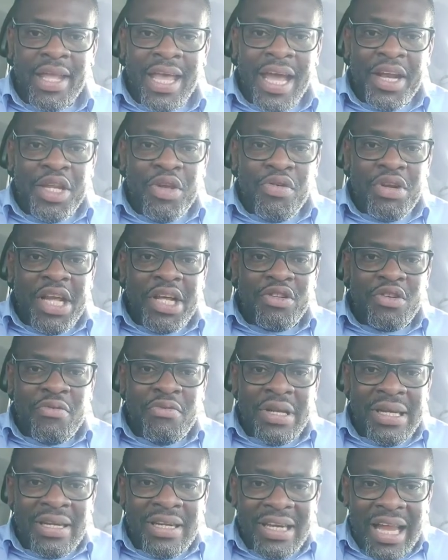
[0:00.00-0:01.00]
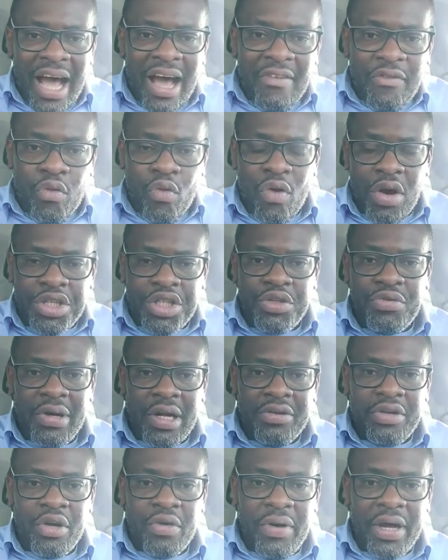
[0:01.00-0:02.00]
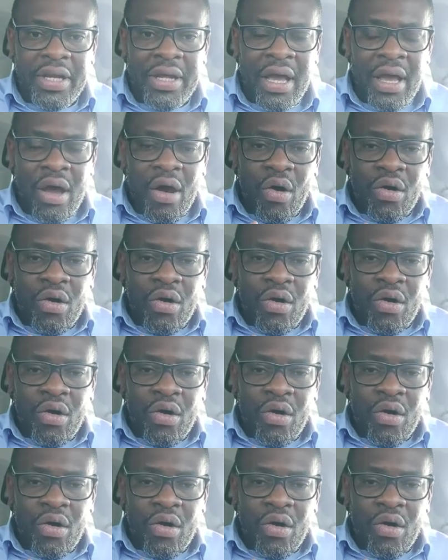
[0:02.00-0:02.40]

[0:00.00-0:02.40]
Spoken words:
And you need to love what you are doing.